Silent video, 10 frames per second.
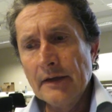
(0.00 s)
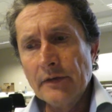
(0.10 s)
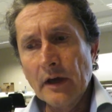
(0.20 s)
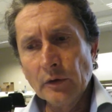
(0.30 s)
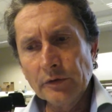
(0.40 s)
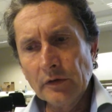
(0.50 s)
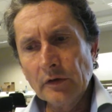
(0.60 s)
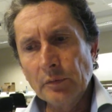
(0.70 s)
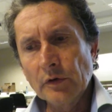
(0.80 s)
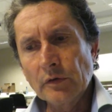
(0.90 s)
There are also
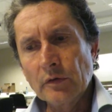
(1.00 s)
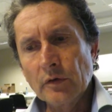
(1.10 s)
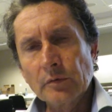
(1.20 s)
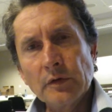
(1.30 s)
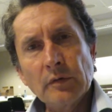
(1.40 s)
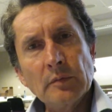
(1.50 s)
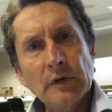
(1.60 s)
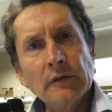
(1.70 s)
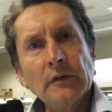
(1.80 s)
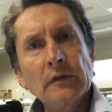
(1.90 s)
disputes, of course, between
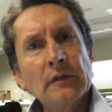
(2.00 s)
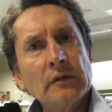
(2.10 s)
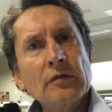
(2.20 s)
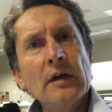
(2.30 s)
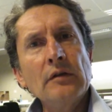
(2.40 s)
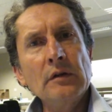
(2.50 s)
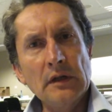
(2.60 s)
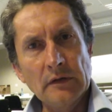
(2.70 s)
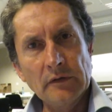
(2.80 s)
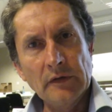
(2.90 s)
businesses and trade
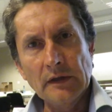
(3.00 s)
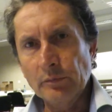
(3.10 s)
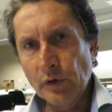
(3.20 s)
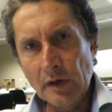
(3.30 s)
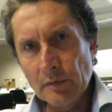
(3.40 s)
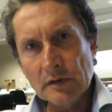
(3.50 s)
unions. That's pretty